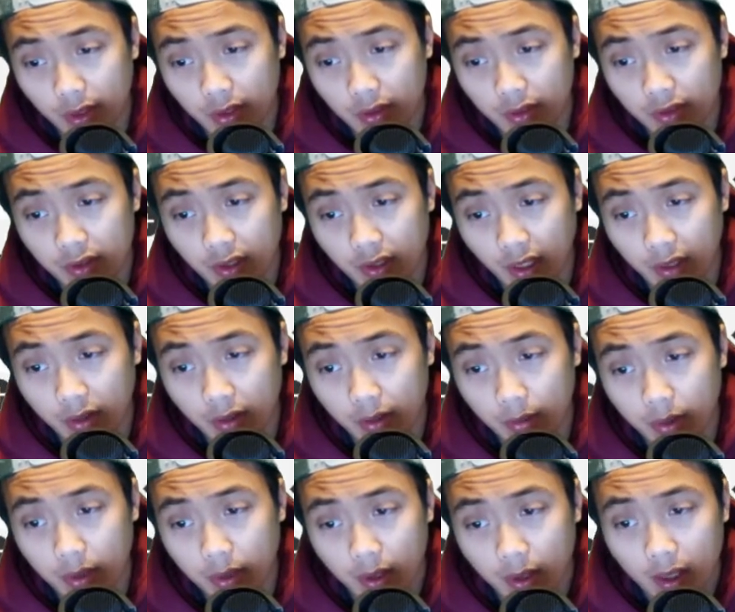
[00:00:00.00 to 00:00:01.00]
stand-up.
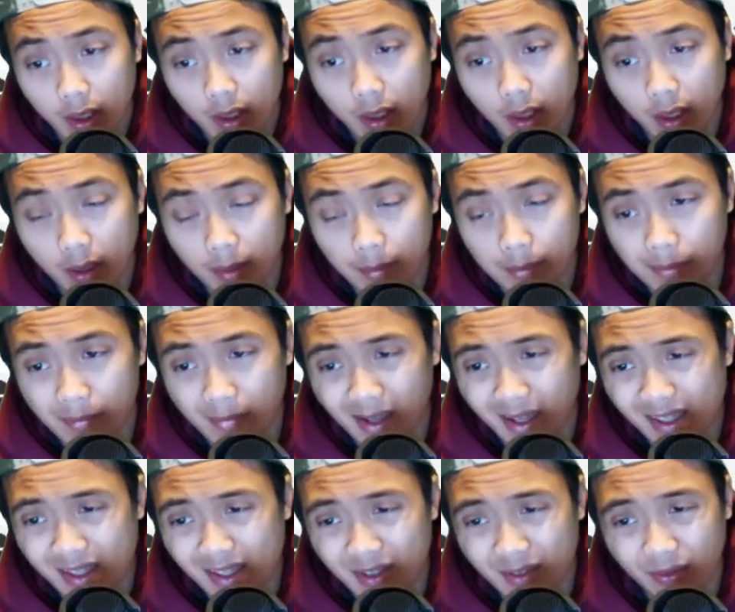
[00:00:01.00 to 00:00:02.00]
I
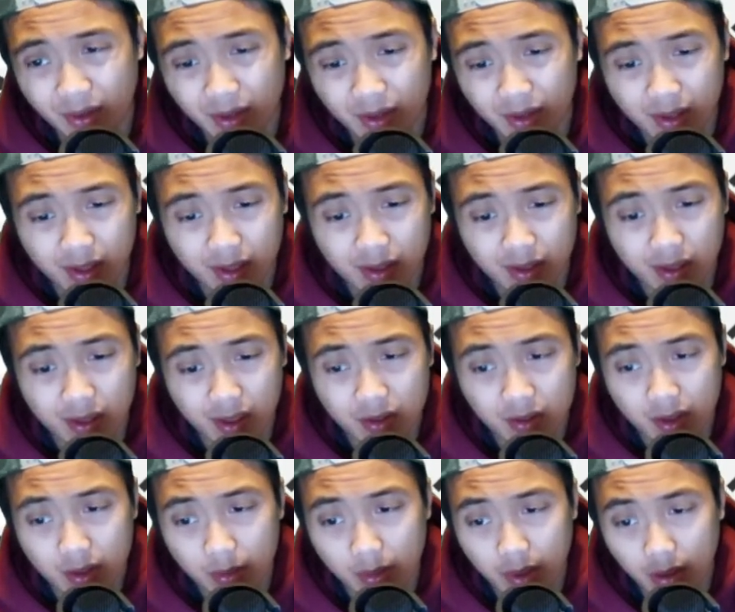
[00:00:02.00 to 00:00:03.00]
just feel like he tends
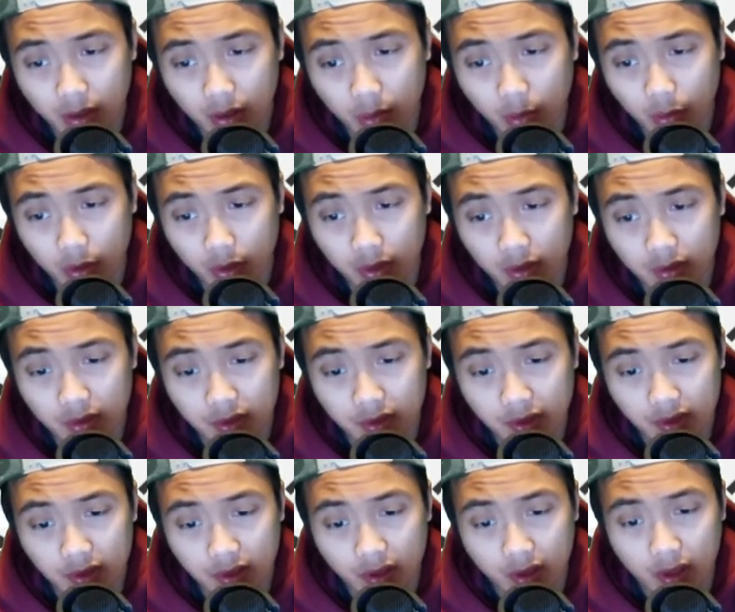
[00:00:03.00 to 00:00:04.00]
to be a little more
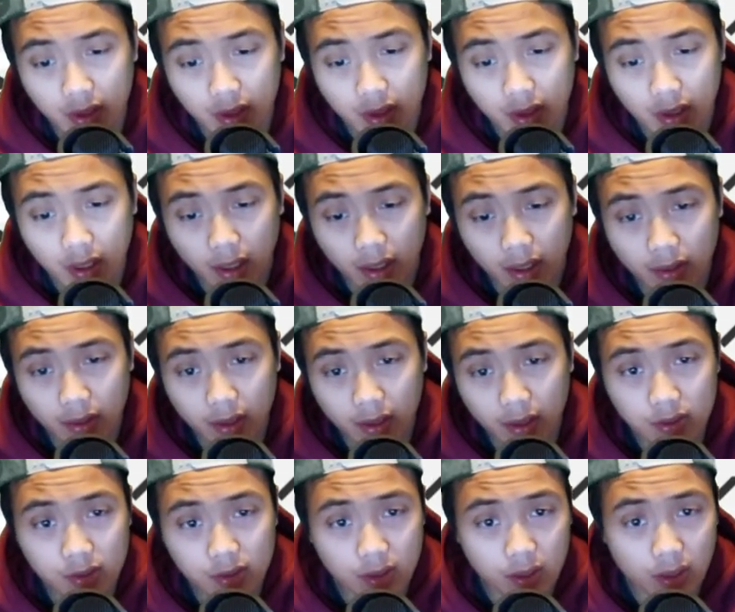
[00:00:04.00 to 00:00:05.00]
consistent. I think I
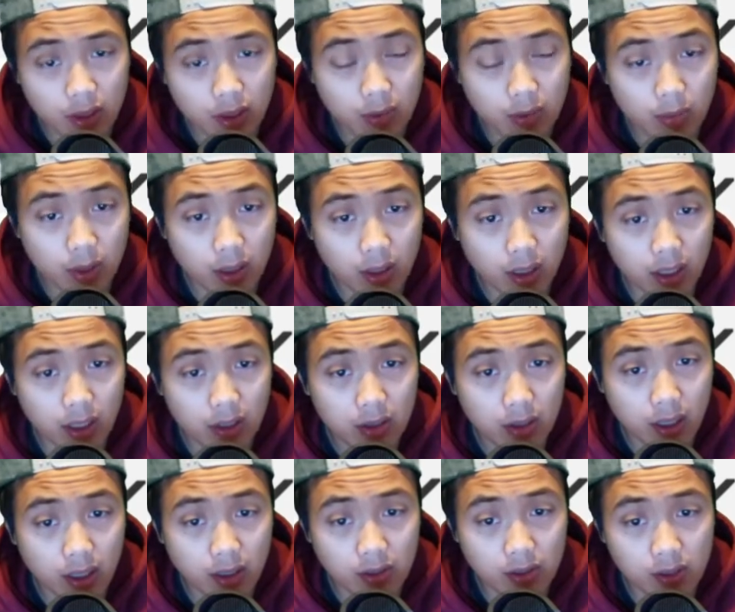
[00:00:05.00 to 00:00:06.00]
see him landing.
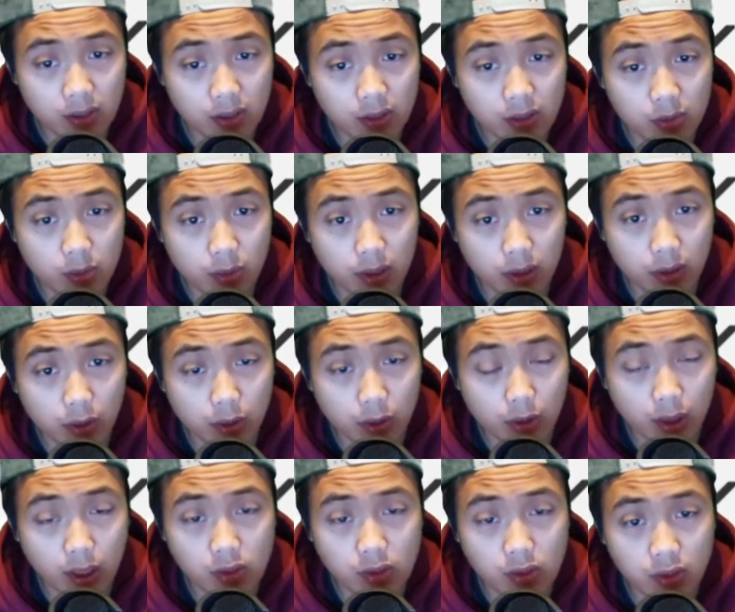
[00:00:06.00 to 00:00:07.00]
I see this being a
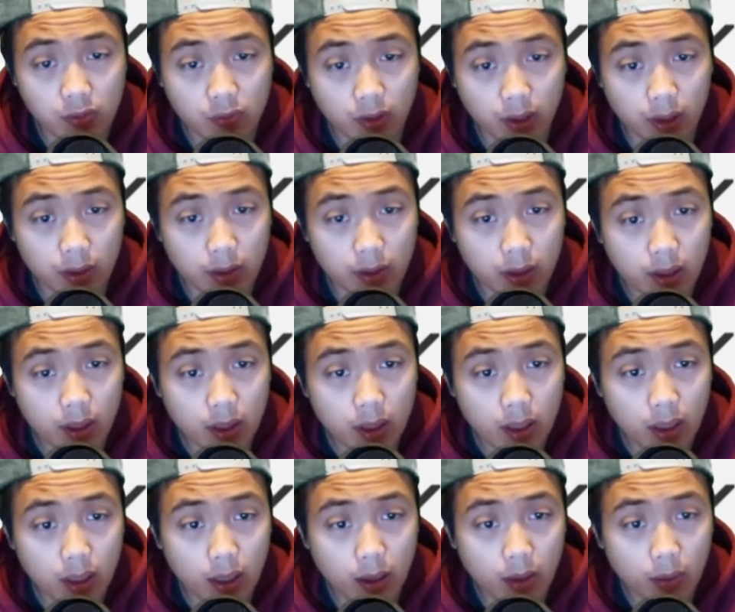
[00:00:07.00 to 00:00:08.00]
crazy fight
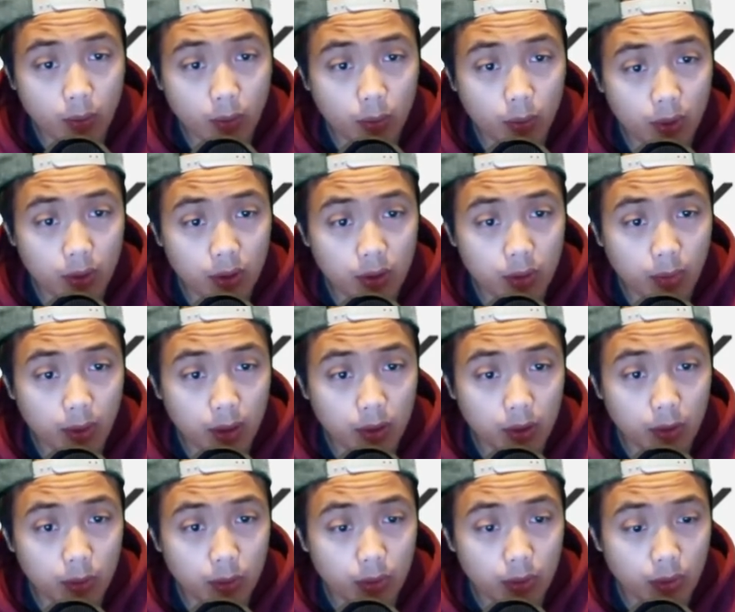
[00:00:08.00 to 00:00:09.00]
with
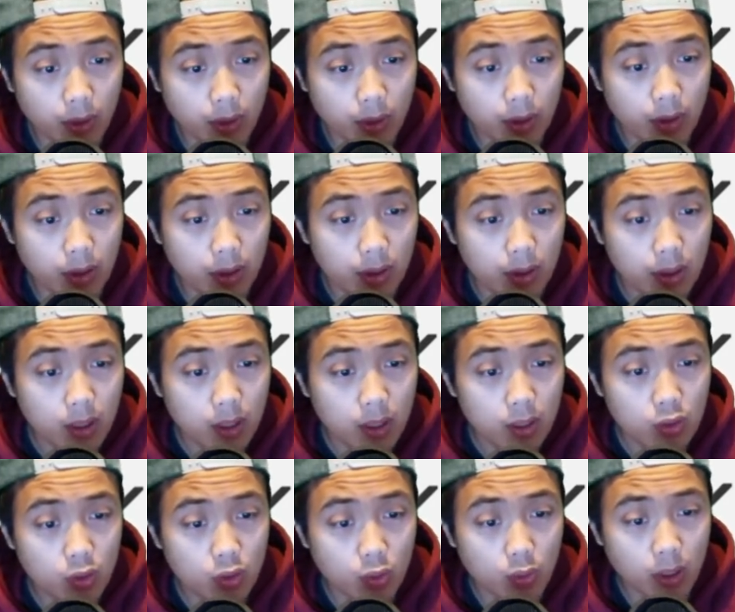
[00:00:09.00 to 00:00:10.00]
Michael Pereira
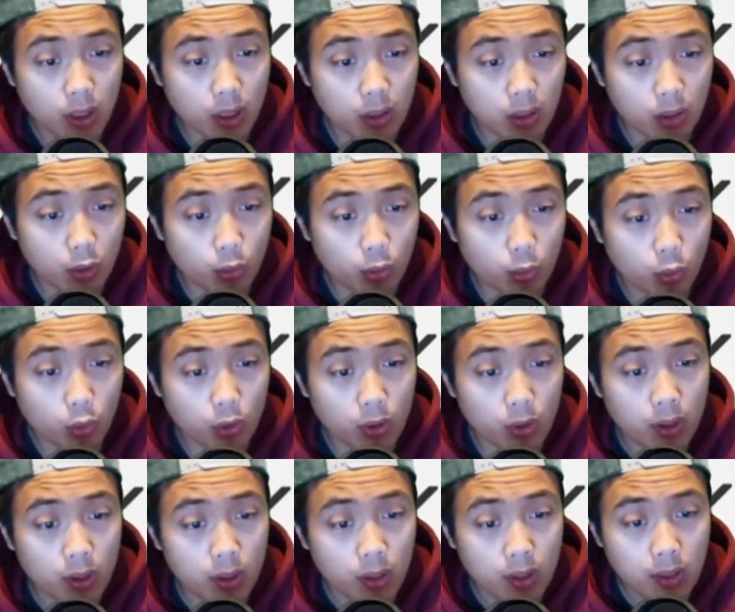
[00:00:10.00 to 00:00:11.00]
doing a little more
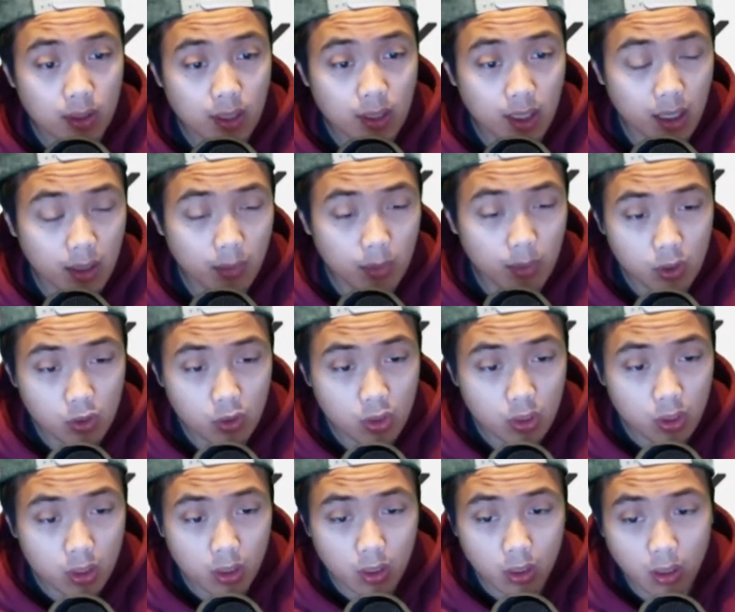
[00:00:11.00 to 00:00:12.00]
damage
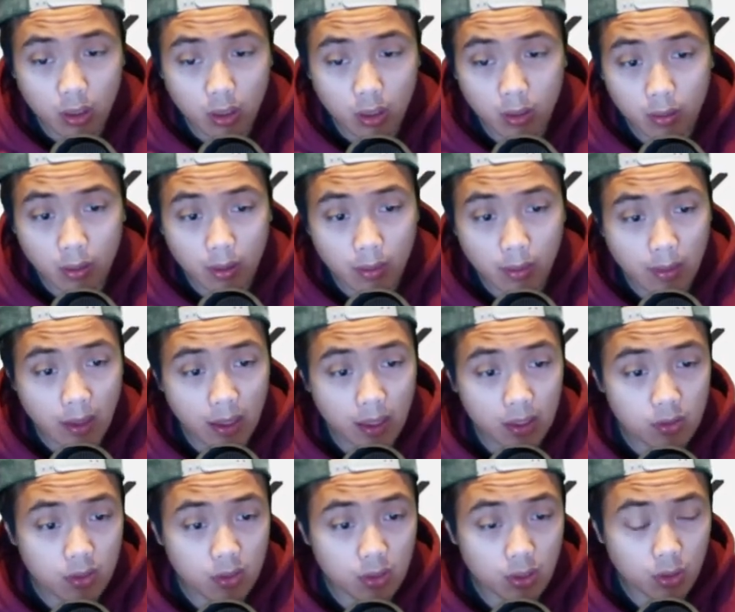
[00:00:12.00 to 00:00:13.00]

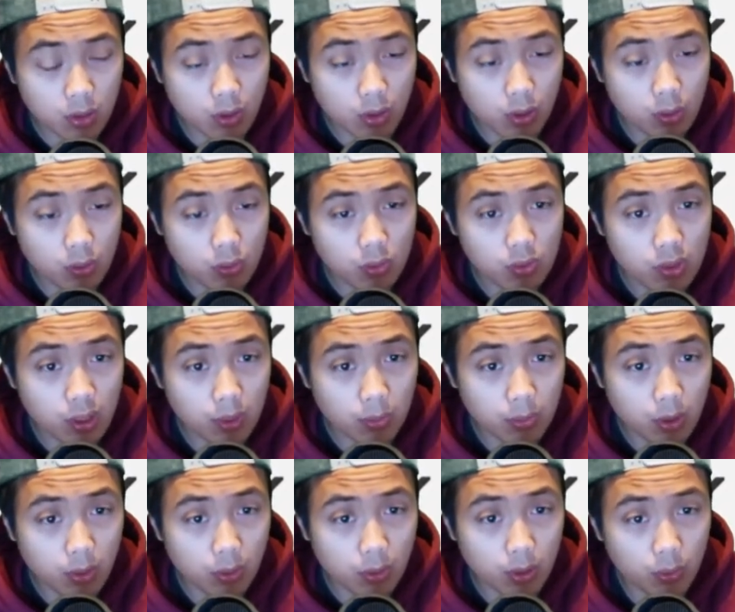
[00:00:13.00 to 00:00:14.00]
as it goes. I'm
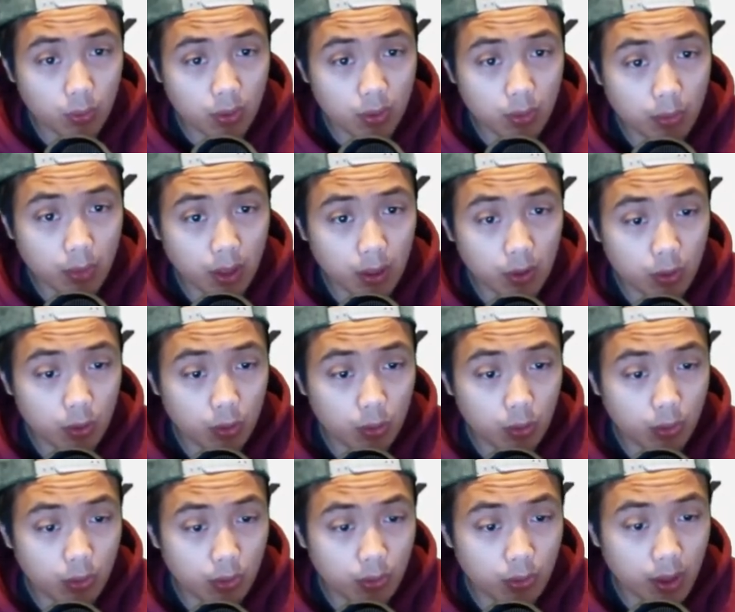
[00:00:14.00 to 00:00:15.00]
going with Michael
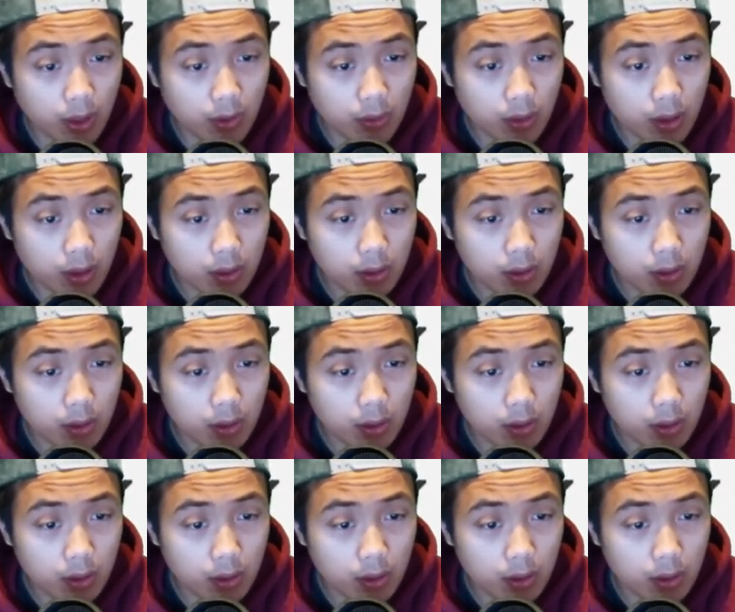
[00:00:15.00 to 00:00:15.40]
Pereira.